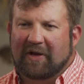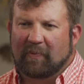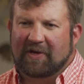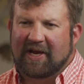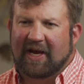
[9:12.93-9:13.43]
can
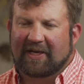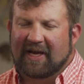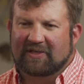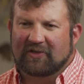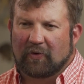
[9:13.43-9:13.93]
protect
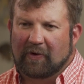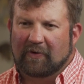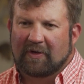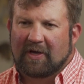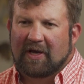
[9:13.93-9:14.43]
that
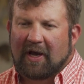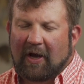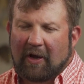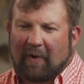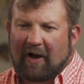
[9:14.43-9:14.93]
soil.
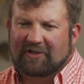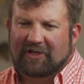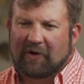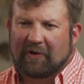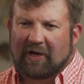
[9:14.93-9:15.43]
Um,
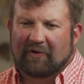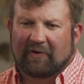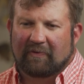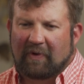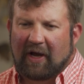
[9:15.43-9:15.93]
also
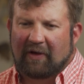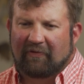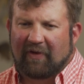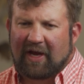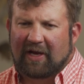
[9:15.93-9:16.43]
another uh,
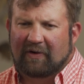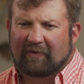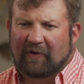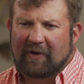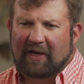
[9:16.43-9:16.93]
thing
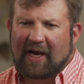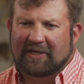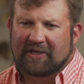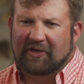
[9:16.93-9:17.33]
that we like to